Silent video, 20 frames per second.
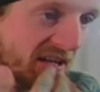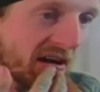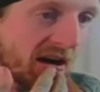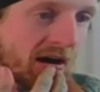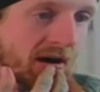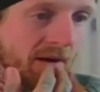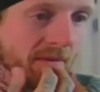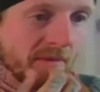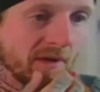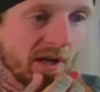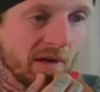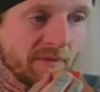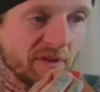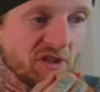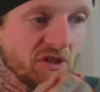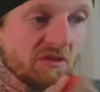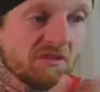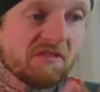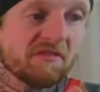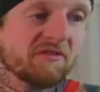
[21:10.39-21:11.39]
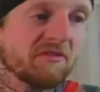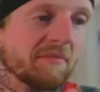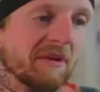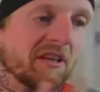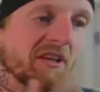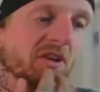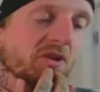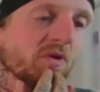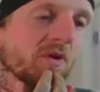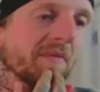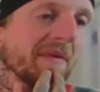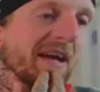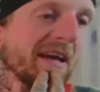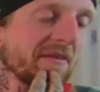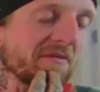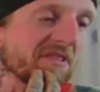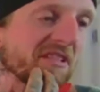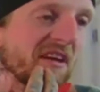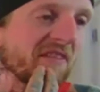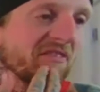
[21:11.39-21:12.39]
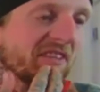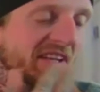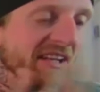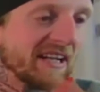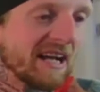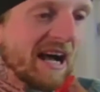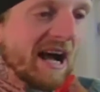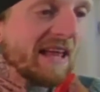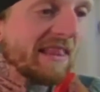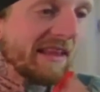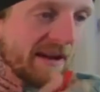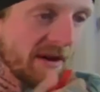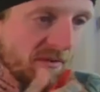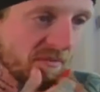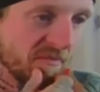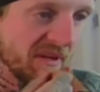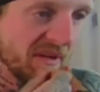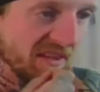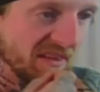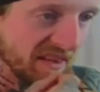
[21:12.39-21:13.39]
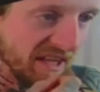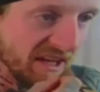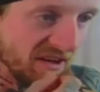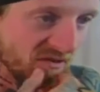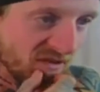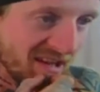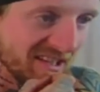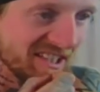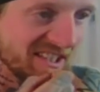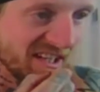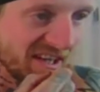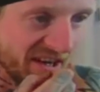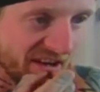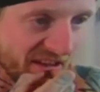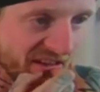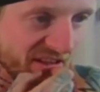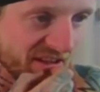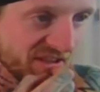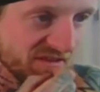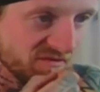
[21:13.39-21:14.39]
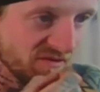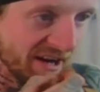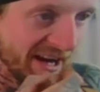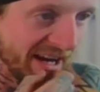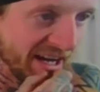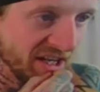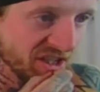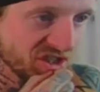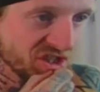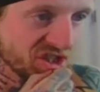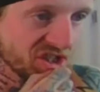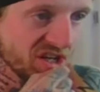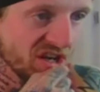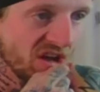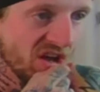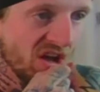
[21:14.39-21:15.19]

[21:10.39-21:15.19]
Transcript: Kirby Joseph from Illinois, man, he was definitely a guy that I would be interested in this range.